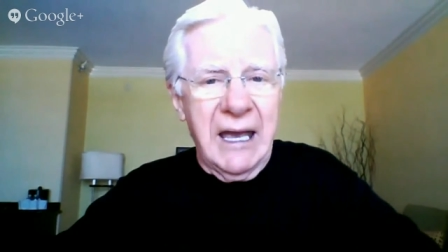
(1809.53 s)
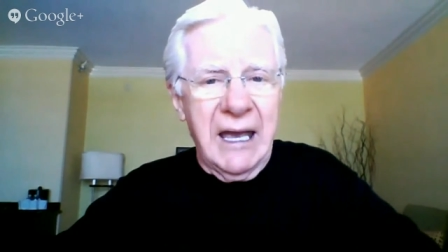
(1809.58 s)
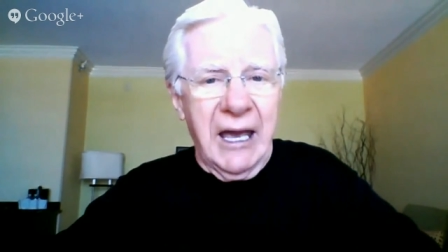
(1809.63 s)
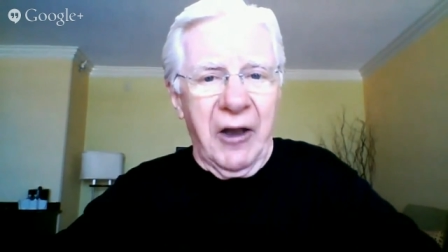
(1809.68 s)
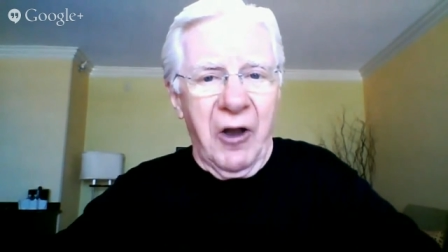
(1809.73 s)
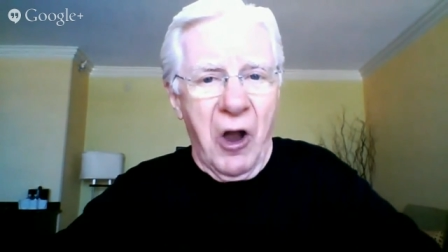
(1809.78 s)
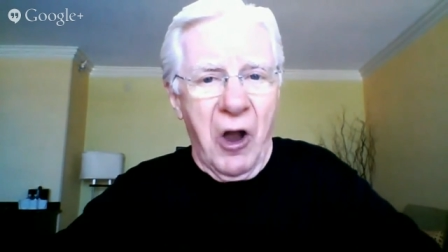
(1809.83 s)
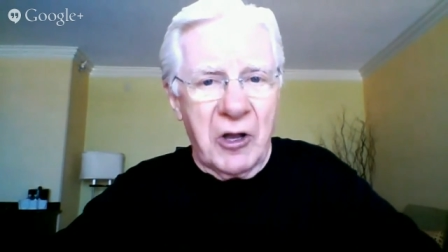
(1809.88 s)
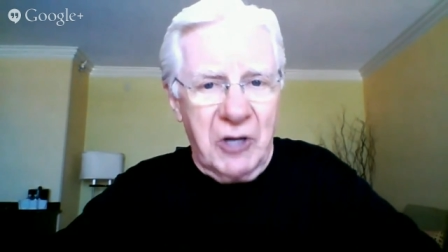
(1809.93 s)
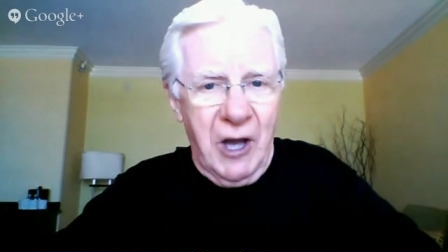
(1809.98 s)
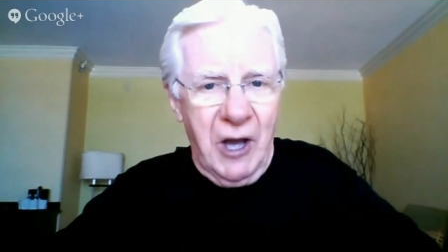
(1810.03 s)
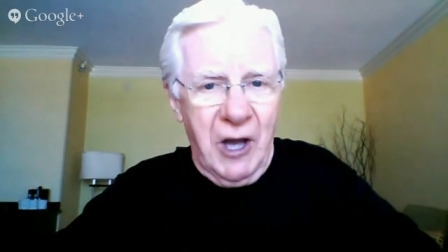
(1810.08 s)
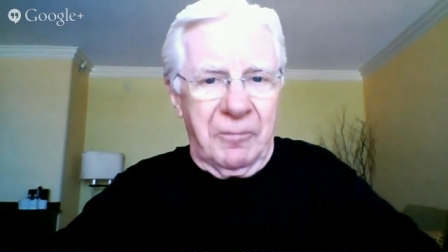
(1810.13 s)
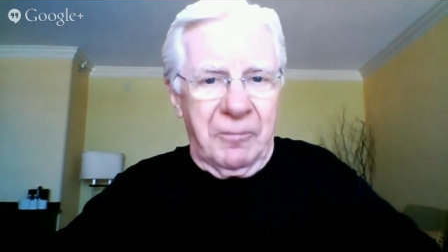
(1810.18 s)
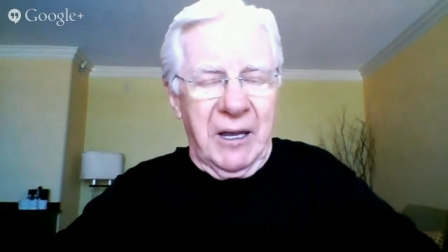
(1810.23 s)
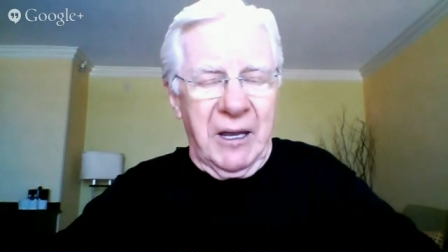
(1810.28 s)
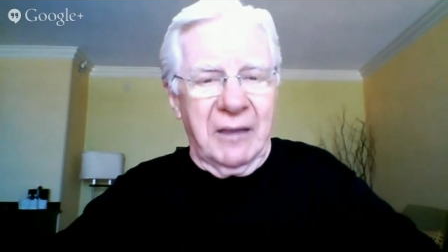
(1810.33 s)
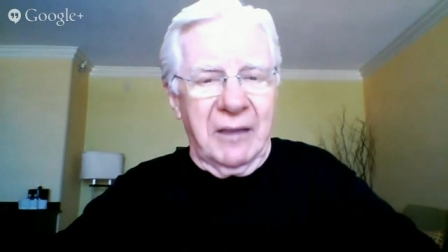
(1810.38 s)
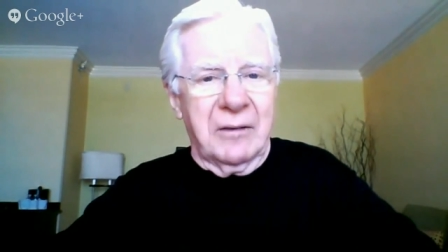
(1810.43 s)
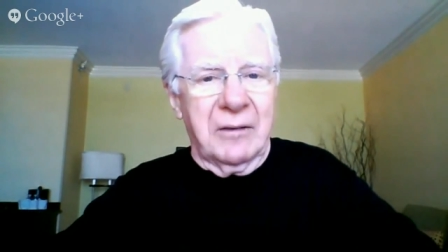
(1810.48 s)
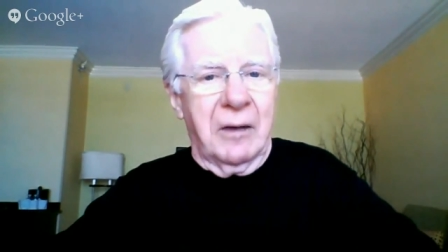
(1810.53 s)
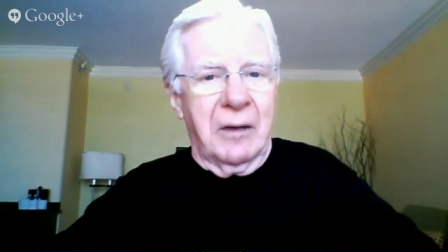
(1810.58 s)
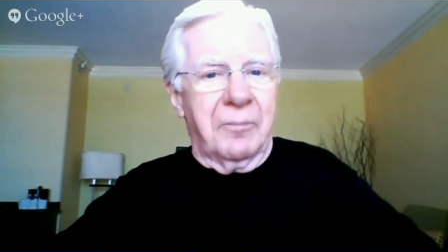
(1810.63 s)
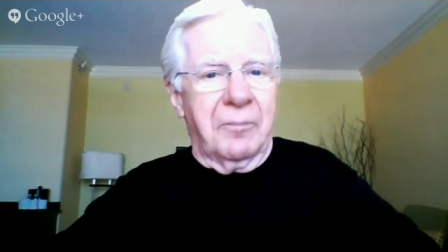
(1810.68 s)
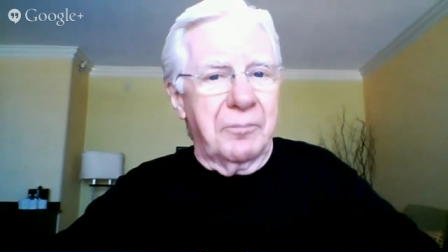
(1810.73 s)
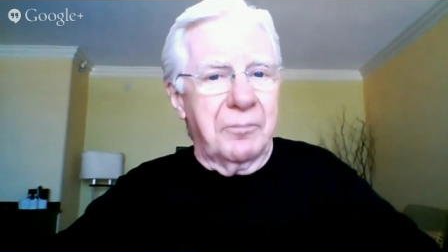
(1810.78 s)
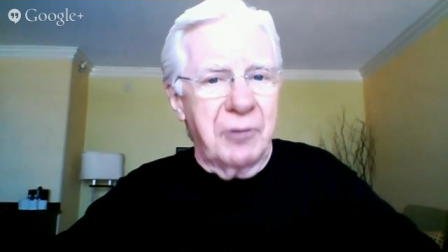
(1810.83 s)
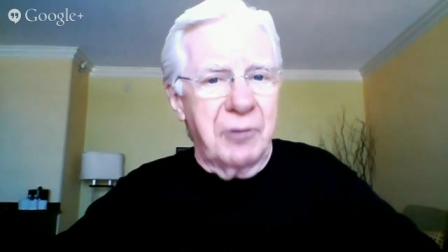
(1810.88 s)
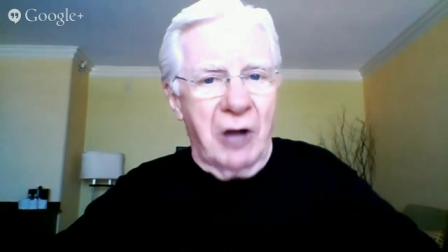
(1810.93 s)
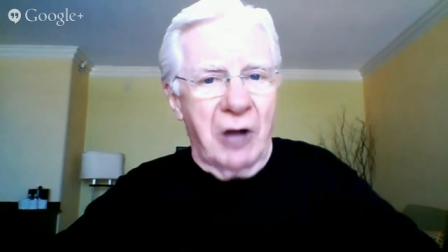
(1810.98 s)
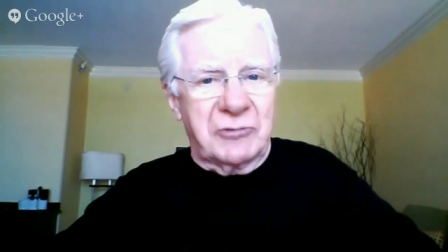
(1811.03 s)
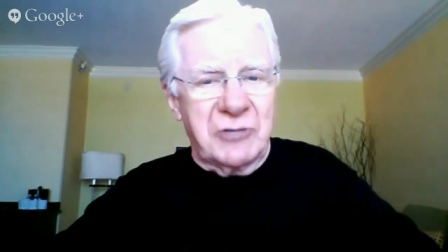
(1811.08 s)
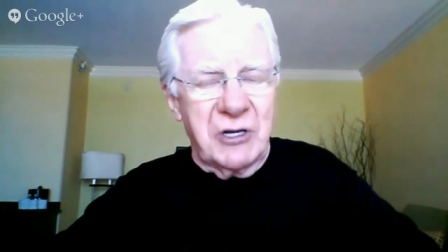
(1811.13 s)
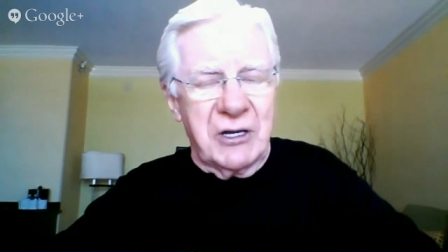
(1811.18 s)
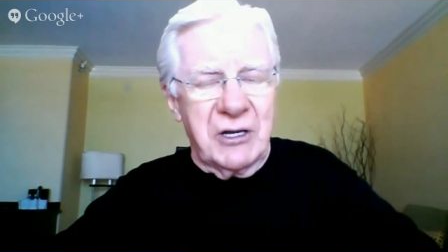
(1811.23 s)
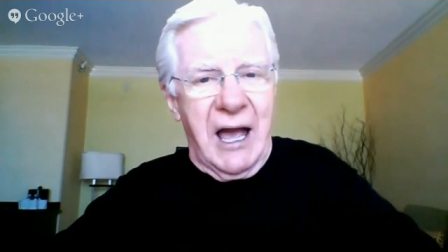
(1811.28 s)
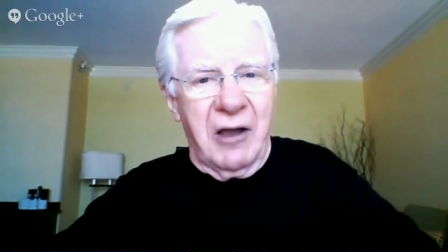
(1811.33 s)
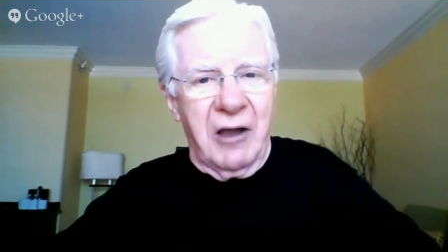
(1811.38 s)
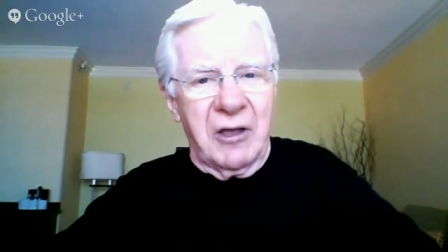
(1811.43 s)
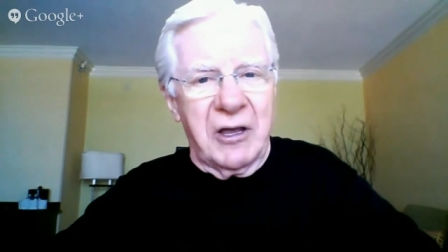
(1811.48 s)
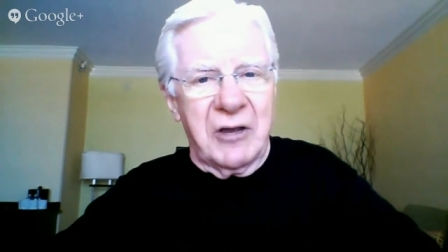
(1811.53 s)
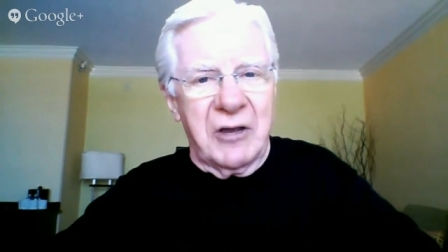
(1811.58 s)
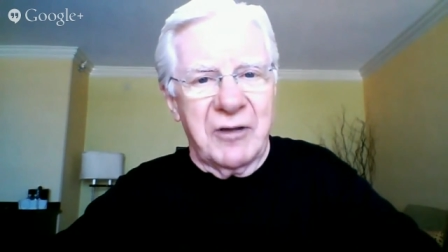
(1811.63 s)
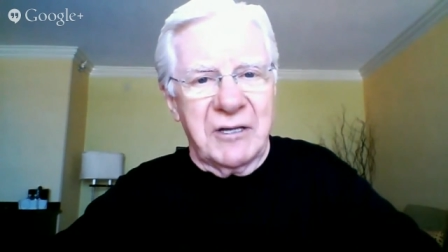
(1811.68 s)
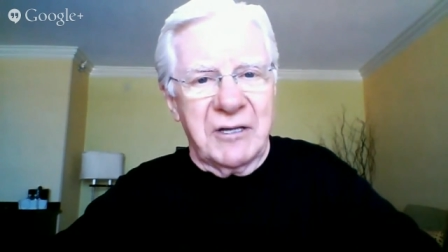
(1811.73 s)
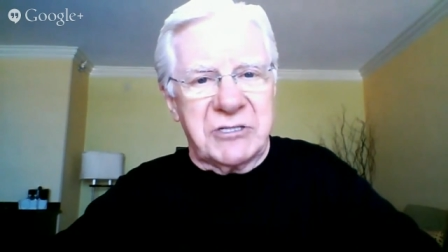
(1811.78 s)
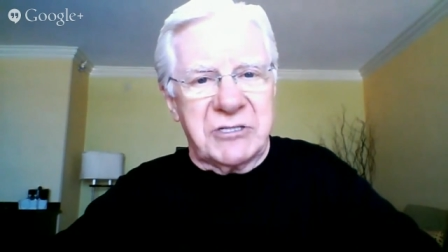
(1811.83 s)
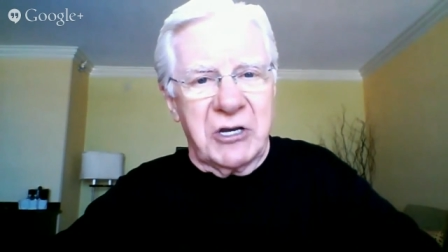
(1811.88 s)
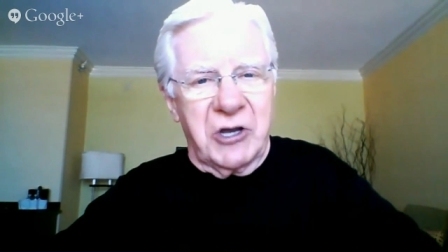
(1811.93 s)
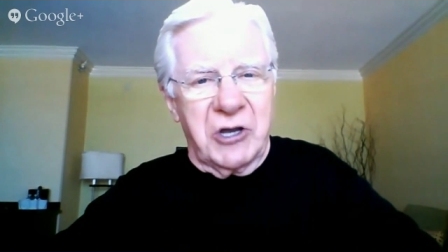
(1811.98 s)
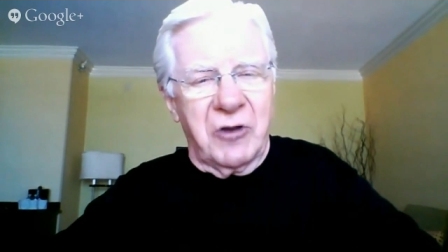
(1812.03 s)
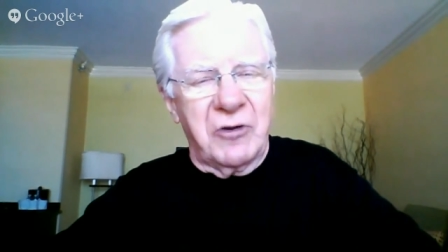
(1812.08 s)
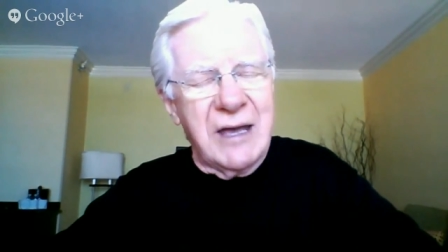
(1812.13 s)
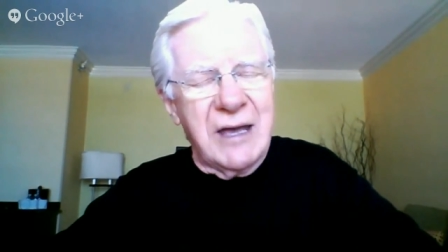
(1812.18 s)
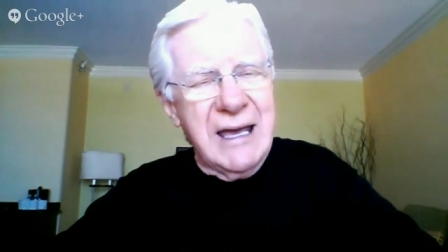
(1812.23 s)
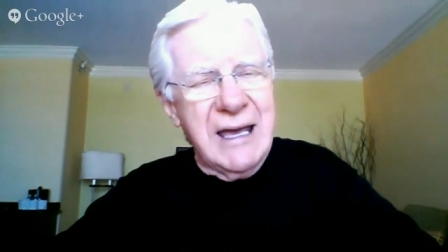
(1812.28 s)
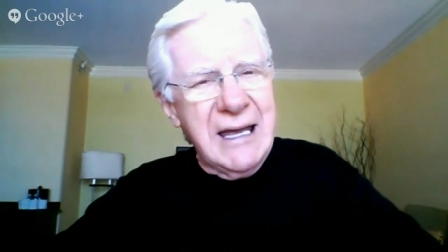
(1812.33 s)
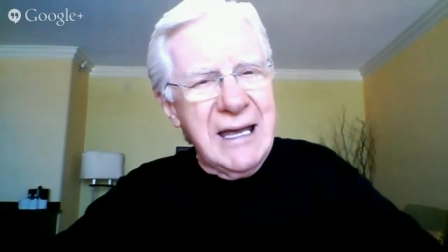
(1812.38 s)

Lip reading: in our company, in the Procter Gallagher Institute,